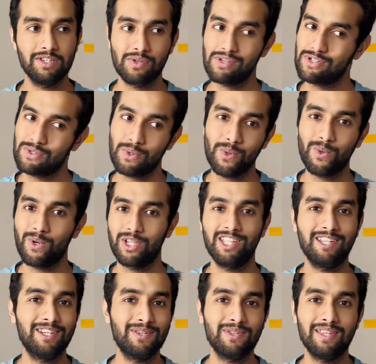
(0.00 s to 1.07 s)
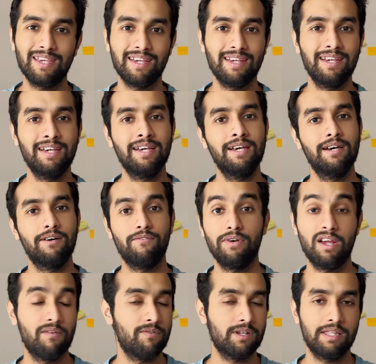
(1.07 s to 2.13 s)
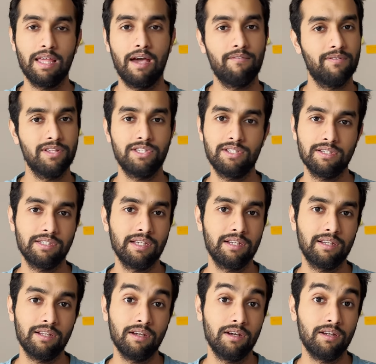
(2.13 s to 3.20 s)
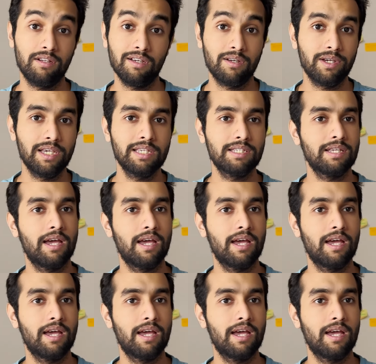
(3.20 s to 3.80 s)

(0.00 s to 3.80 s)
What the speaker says: You just go on to their wherever they have listed their degrees,